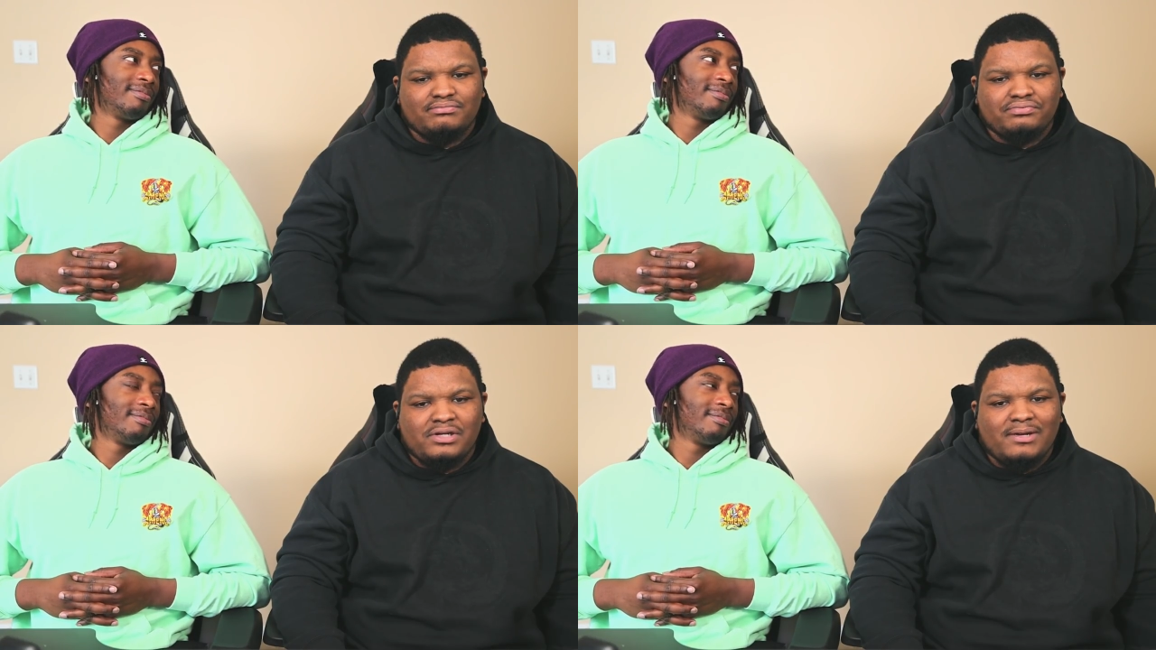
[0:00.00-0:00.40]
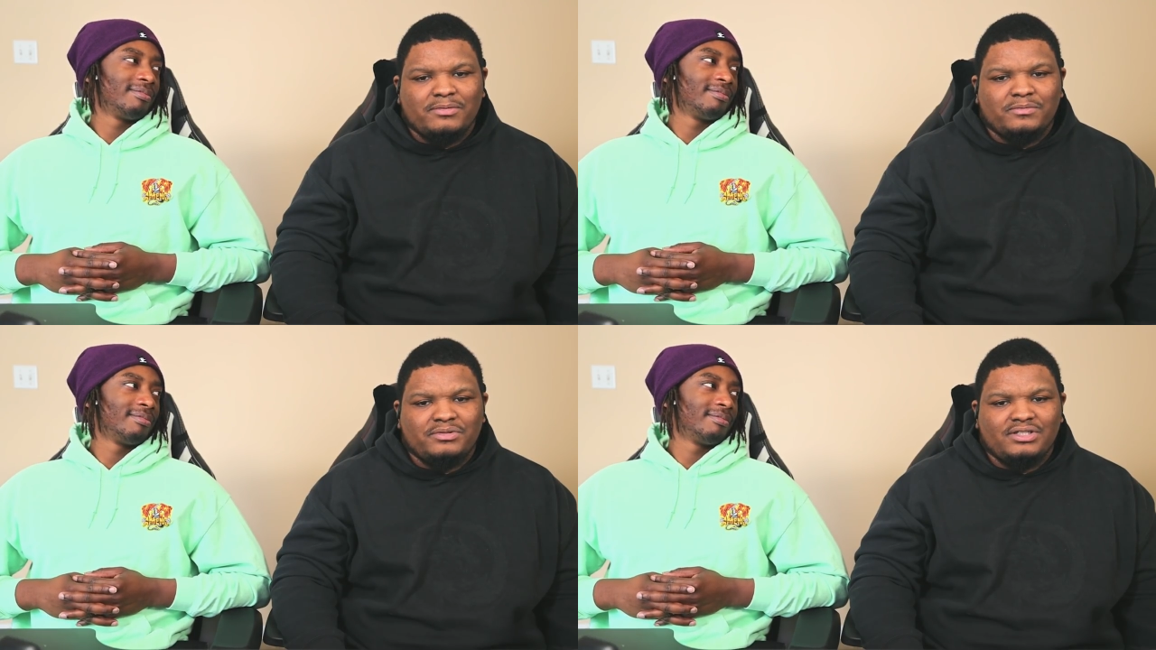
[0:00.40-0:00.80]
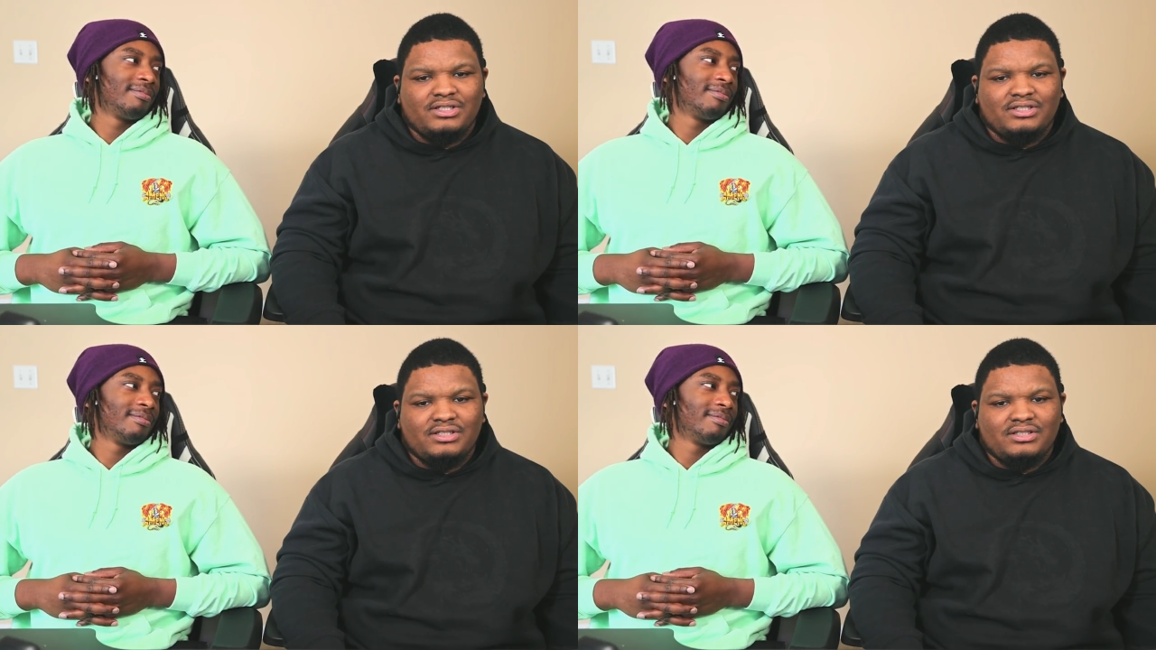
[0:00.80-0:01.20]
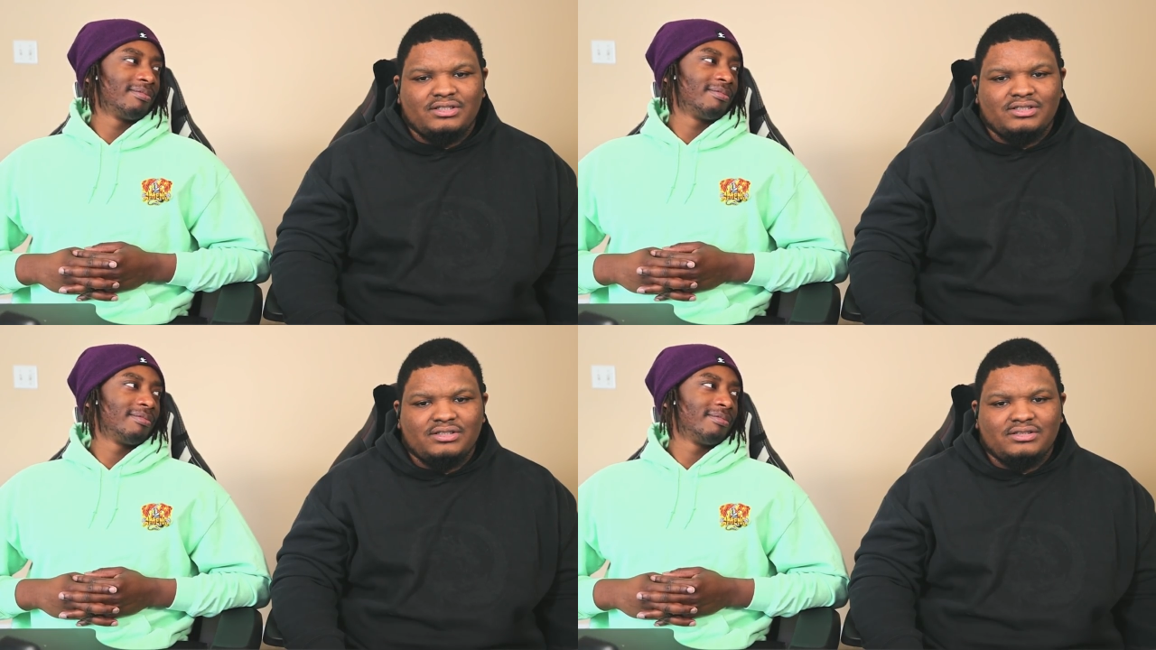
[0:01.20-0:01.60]

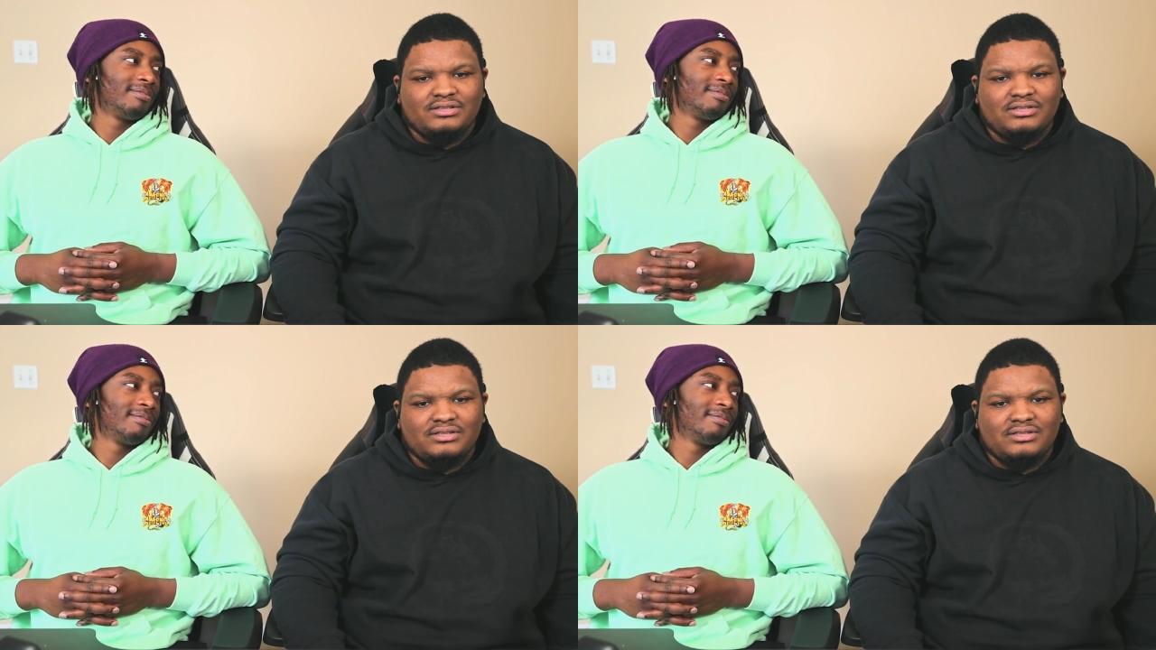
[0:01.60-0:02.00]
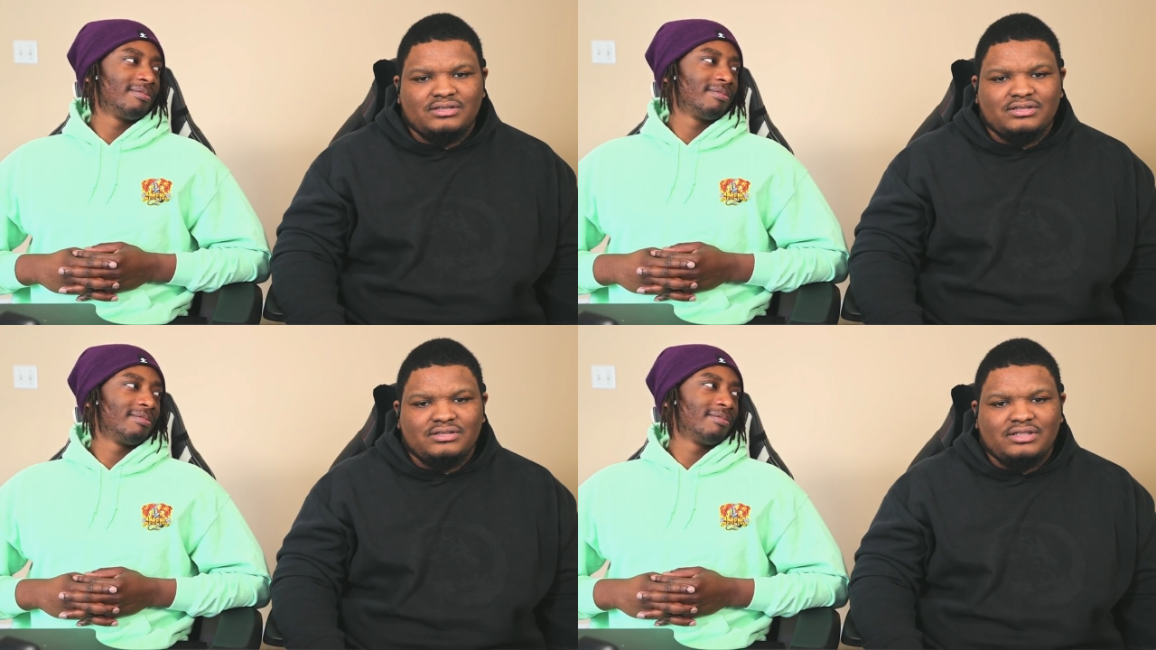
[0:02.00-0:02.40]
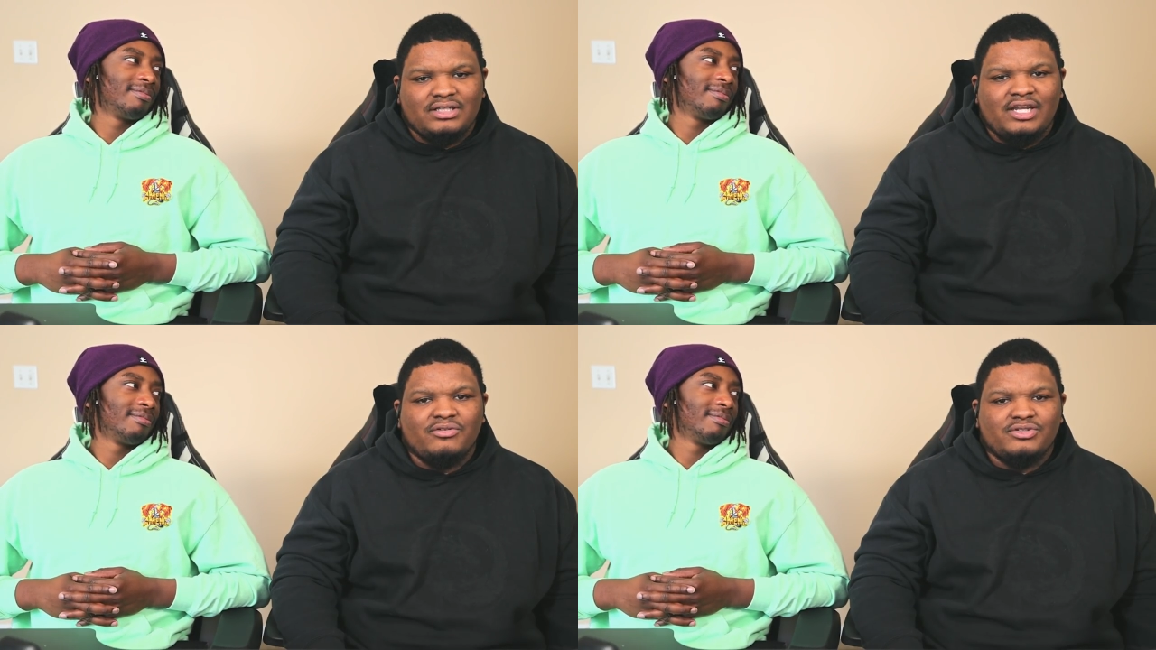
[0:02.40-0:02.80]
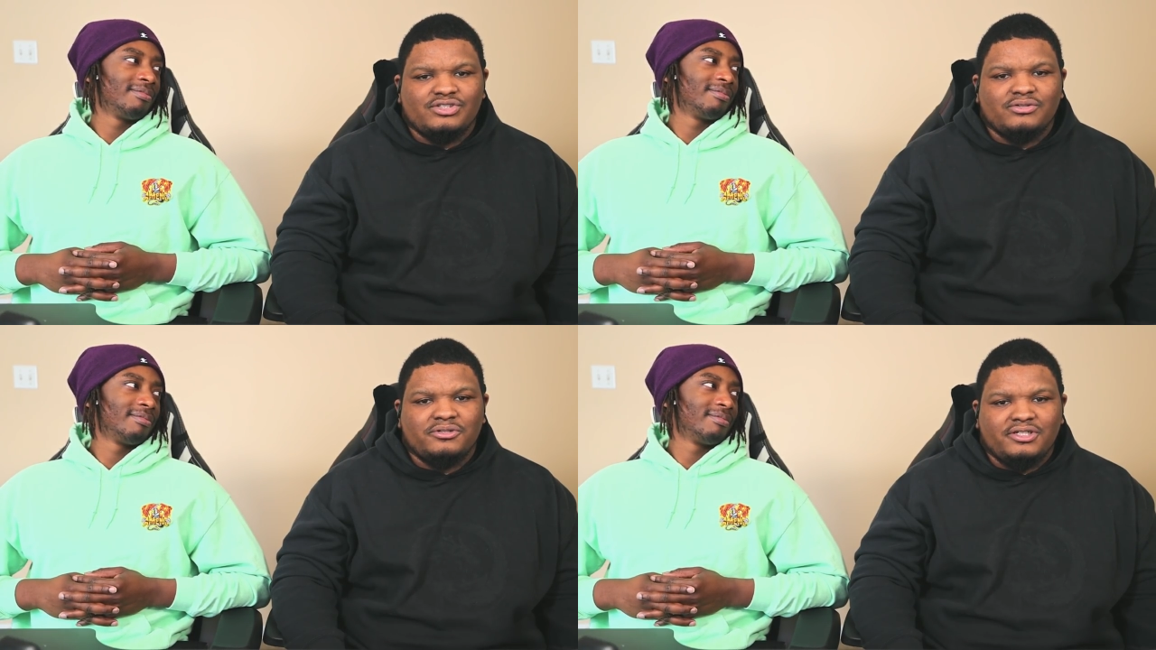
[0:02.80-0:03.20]
Speaker 1: probably Eren
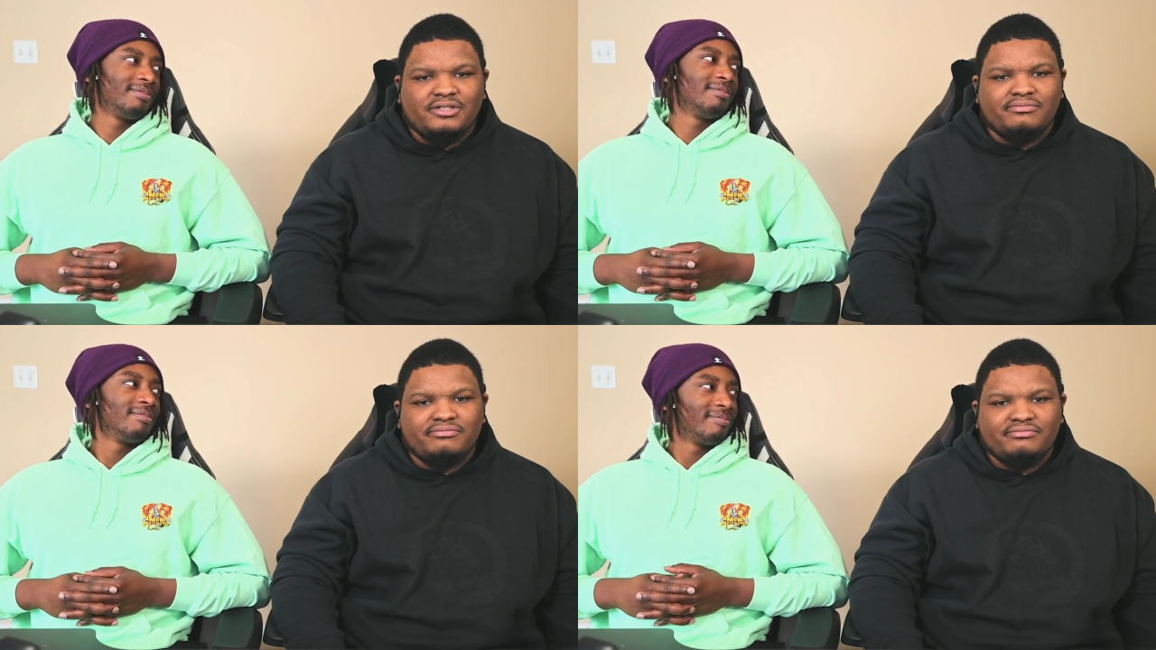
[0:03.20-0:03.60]
showing up.